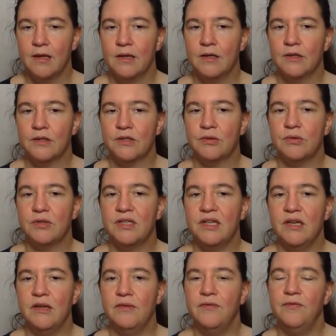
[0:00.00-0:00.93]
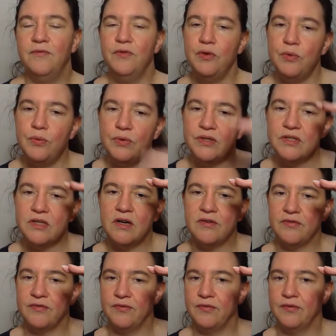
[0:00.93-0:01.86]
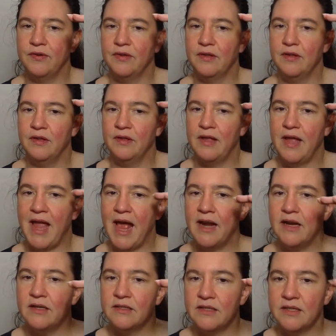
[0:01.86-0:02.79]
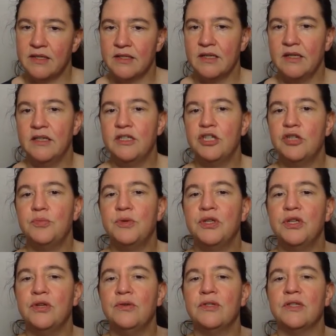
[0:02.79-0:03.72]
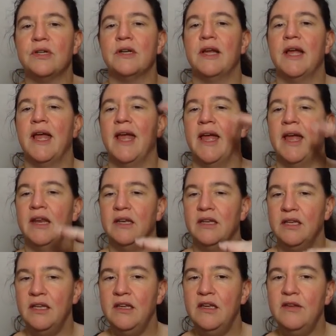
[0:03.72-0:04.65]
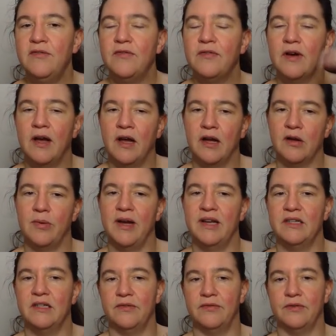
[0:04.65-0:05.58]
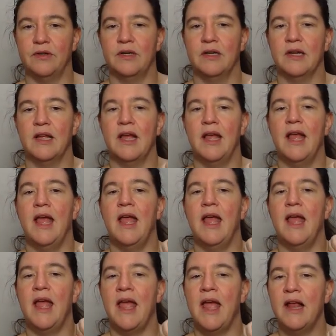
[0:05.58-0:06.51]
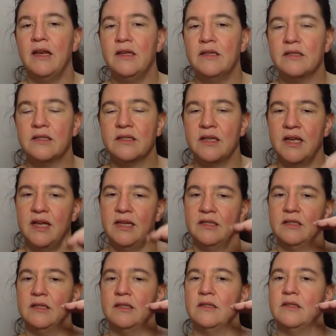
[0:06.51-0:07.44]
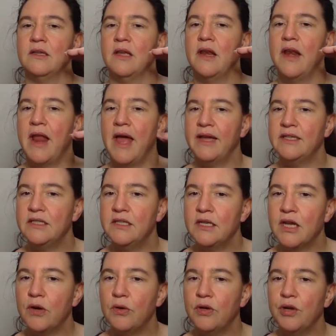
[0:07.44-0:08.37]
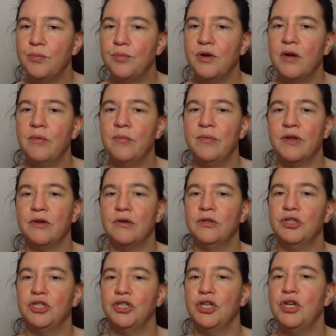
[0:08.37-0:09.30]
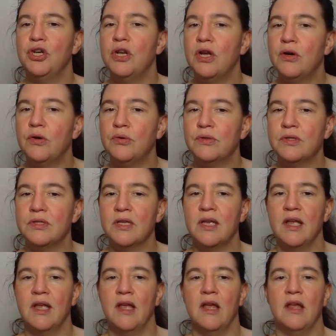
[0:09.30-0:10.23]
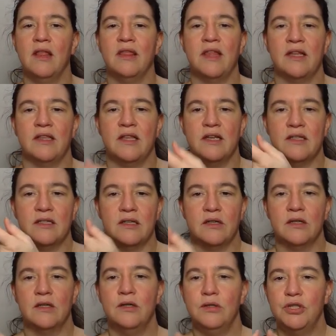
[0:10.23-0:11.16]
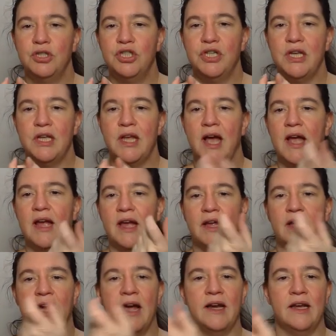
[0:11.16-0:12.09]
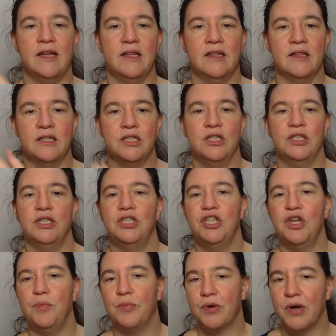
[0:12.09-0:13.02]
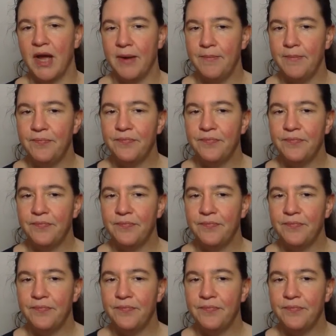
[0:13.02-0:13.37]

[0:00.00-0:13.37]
So the views of Alice as a legitimate user and Eve are quite different. Alice has this nice decoding problem because she knows that there's a good G hiding in the G prime,